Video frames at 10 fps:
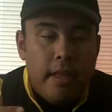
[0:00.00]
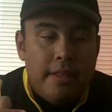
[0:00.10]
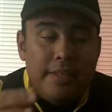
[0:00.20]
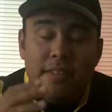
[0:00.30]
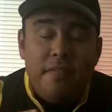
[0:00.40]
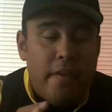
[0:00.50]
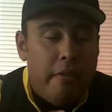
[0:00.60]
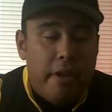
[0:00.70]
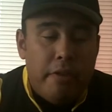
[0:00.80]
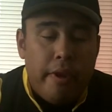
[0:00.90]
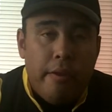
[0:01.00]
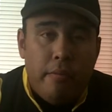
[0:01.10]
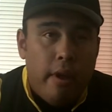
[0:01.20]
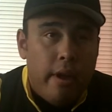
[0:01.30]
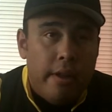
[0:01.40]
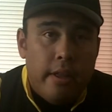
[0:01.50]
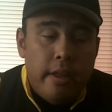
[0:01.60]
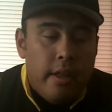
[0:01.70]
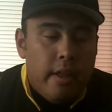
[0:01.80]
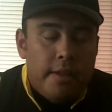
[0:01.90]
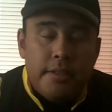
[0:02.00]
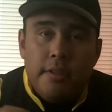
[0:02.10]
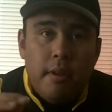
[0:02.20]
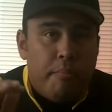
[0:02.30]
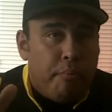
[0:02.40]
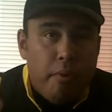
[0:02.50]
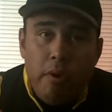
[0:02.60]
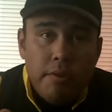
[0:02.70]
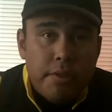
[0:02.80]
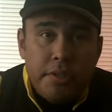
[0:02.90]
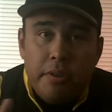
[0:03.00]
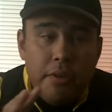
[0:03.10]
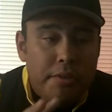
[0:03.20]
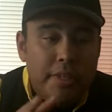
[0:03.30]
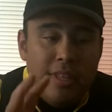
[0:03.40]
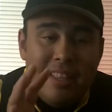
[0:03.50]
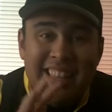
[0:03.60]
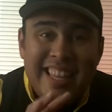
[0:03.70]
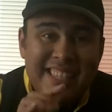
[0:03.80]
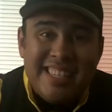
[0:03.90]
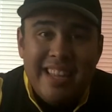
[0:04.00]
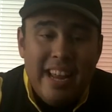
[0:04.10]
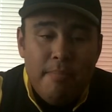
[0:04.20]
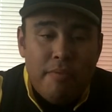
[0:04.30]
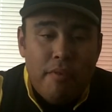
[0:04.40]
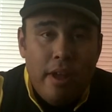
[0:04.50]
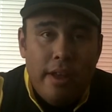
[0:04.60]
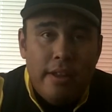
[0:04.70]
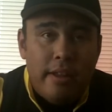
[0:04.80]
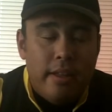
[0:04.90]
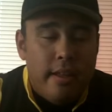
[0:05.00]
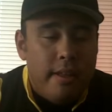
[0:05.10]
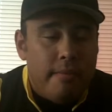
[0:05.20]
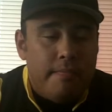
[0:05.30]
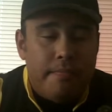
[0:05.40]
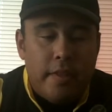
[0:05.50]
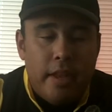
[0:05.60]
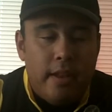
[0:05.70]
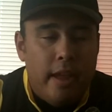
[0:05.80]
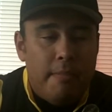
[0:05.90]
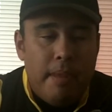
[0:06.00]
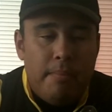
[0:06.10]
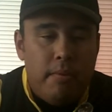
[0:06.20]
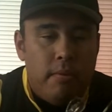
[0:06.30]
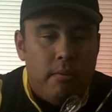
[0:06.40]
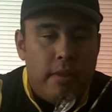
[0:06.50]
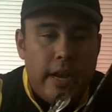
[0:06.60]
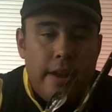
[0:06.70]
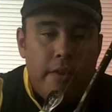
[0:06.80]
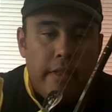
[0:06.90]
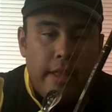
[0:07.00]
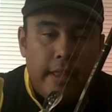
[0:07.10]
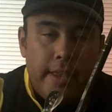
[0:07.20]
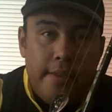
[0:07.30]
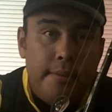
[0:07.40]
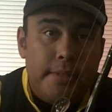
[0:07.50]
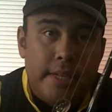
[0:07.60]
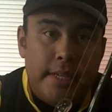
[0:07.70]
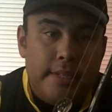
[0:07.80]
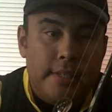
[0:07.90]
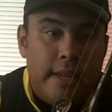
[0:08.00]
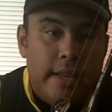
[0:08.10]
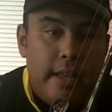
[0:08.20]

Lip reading: this is a very great rod. So pros are still using this lineup of rod. A lot of people that I know that use these,